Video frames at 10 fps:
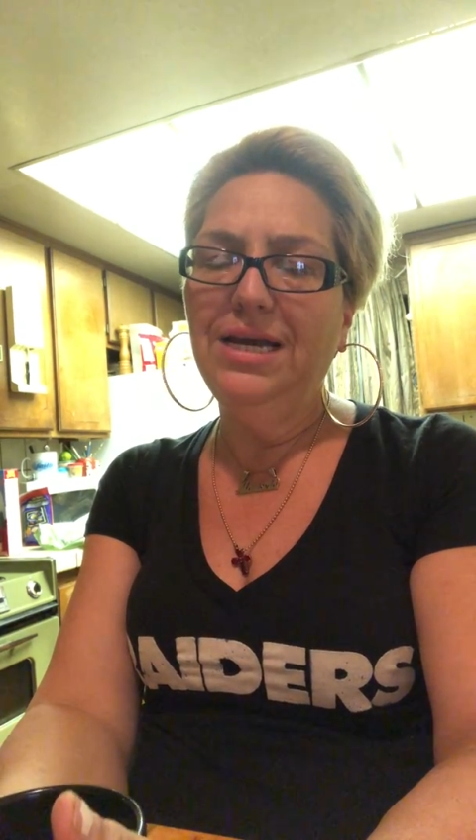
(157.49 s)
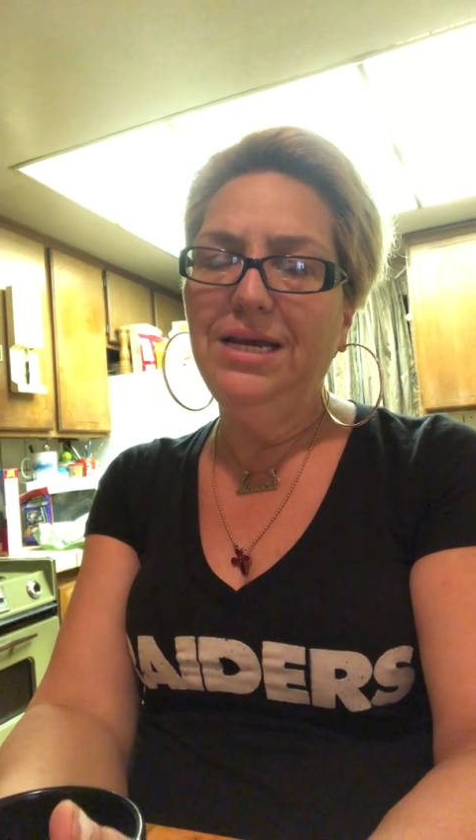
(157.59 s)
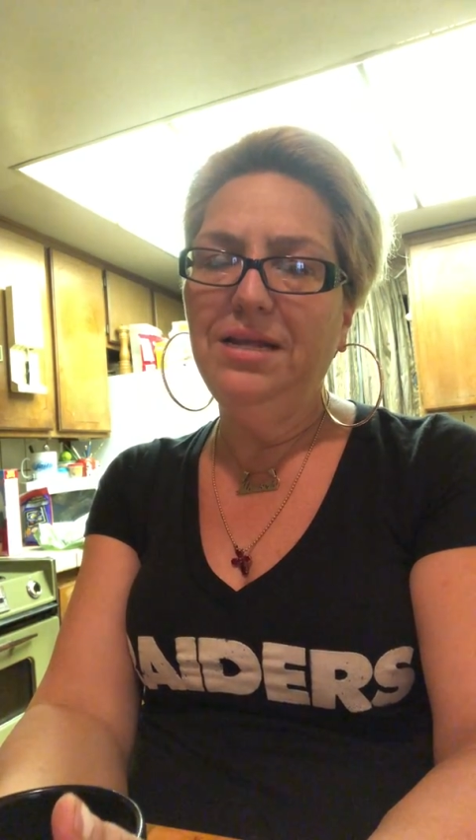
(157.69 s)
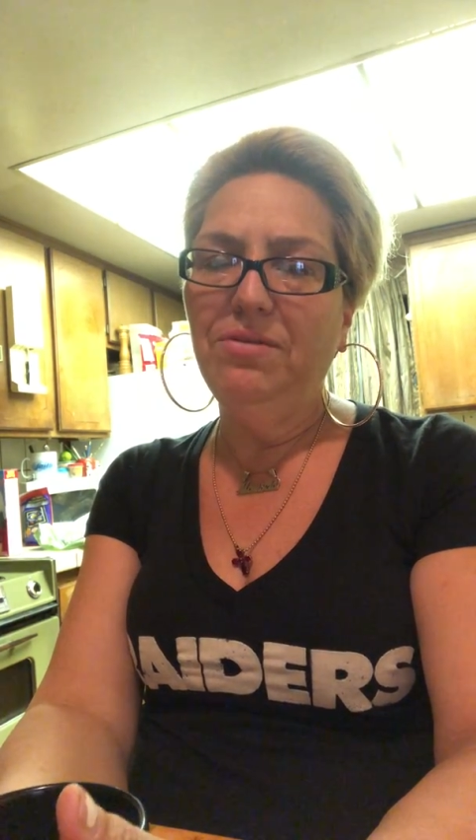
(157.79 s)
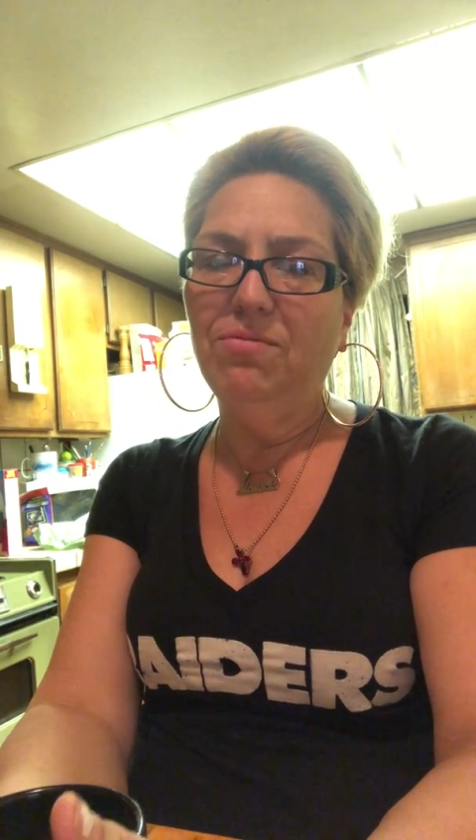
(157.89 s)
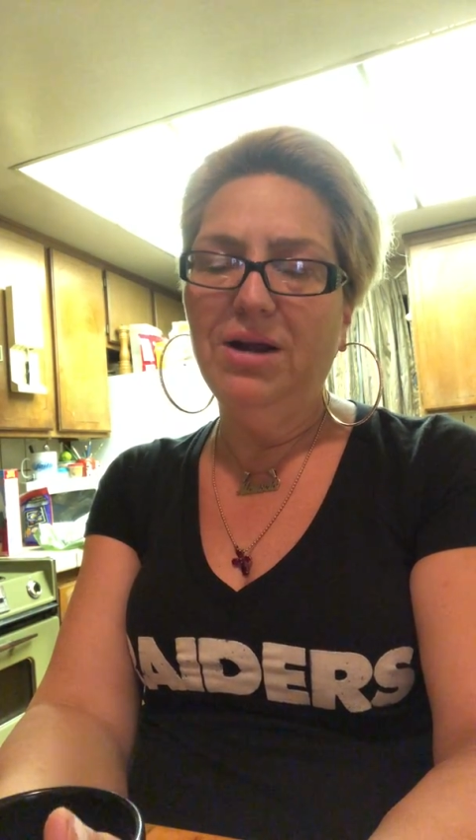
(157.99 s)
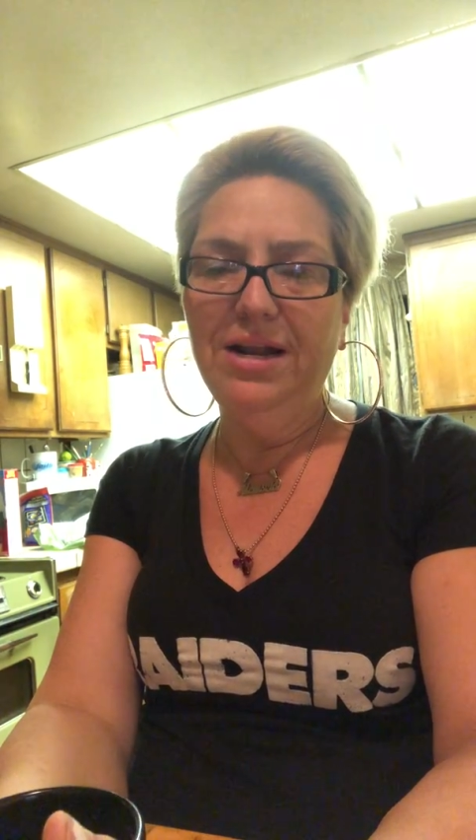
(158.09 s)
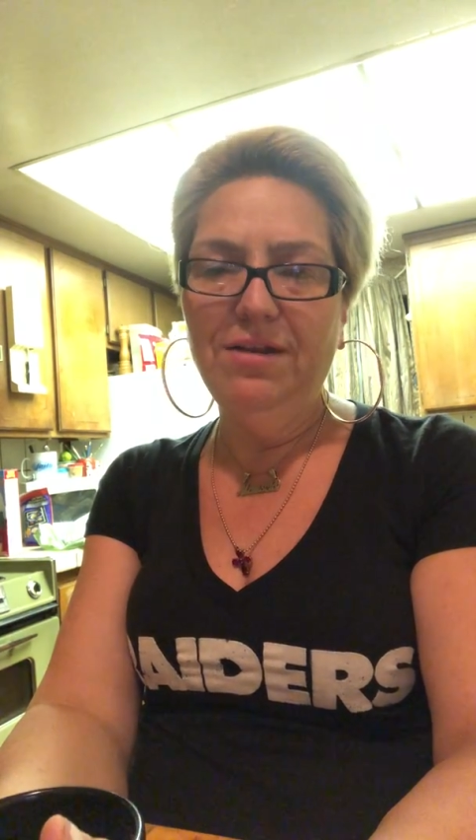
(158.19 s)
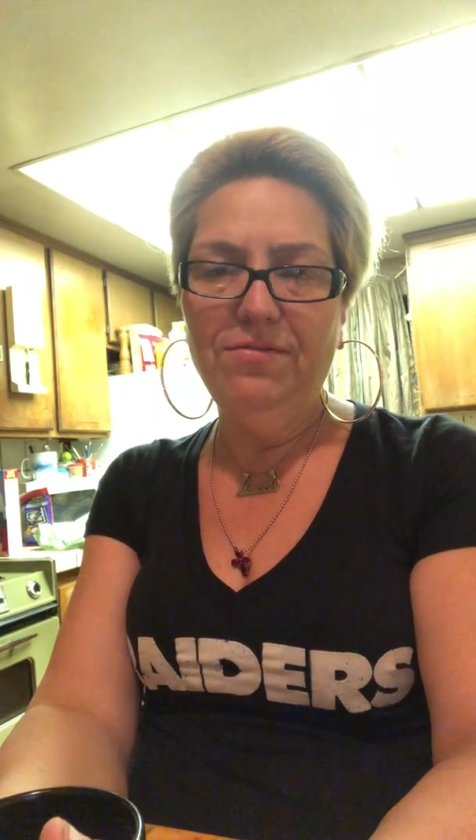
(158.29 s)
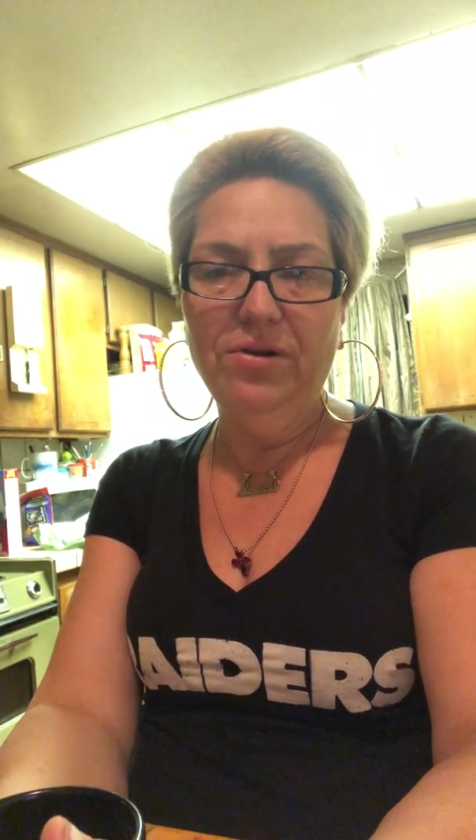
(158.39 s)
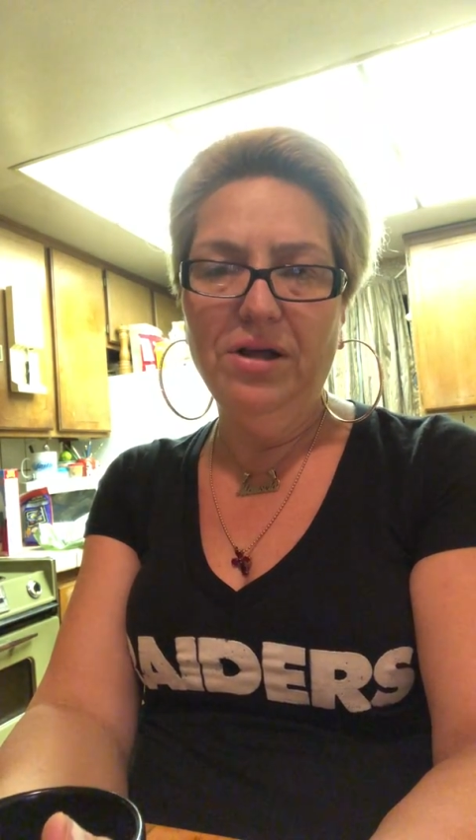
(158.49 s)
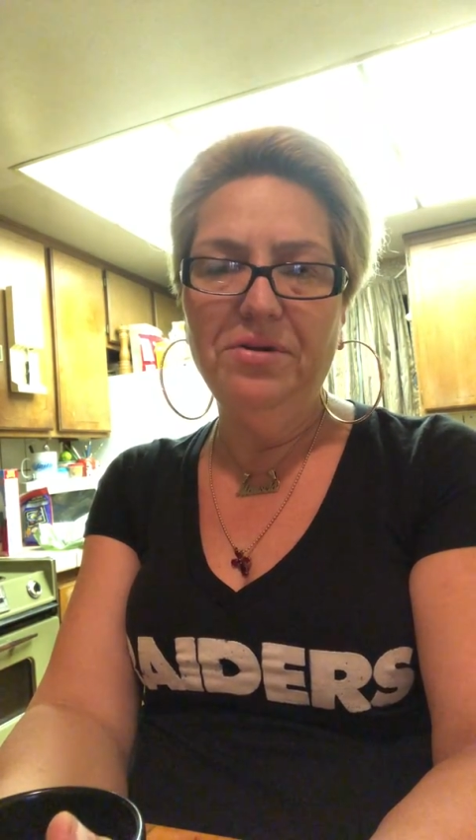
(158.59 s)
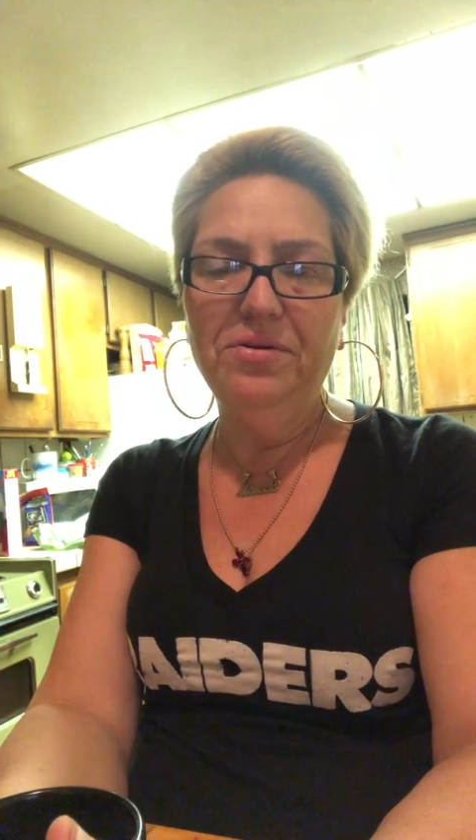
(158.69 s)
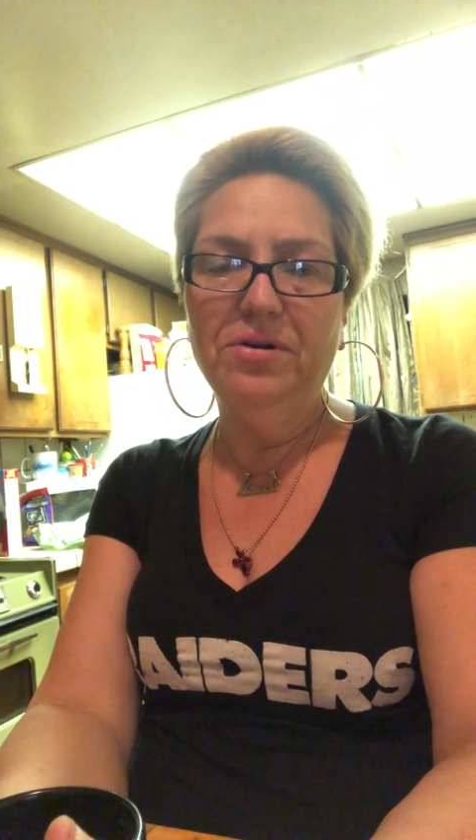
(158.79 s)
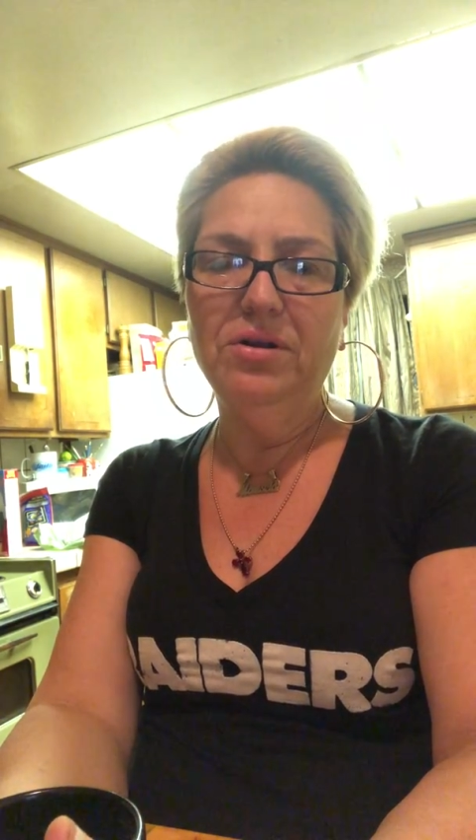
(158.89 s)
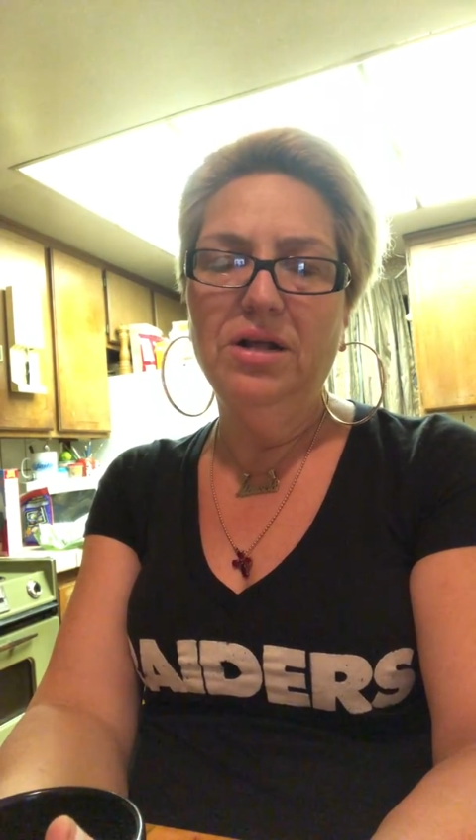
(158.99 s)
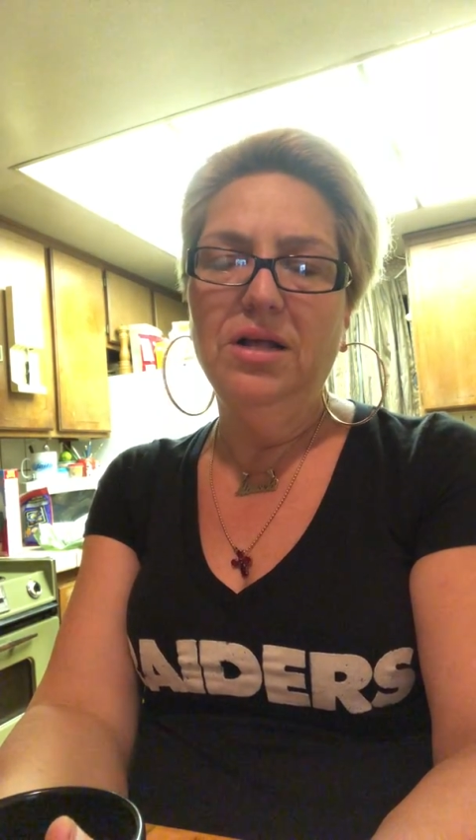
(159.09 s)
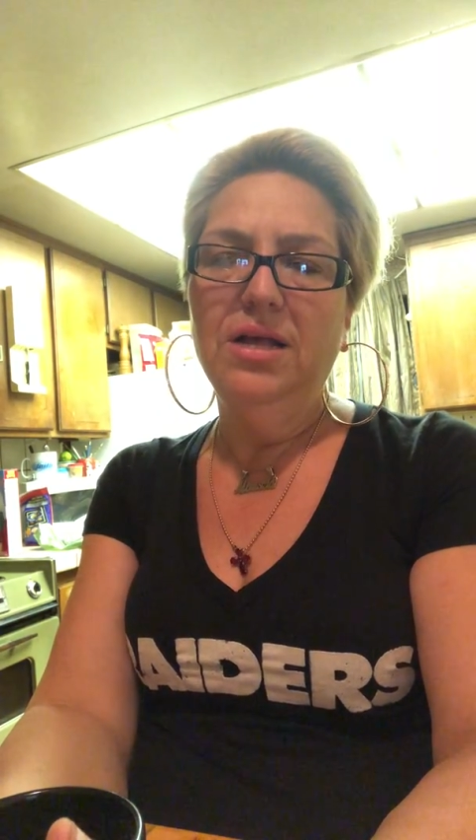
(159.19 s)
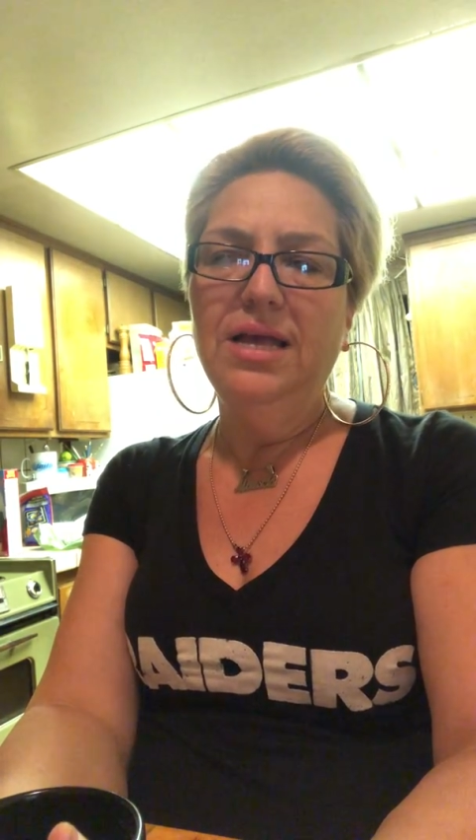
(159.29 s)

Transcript: eating right, if you're under.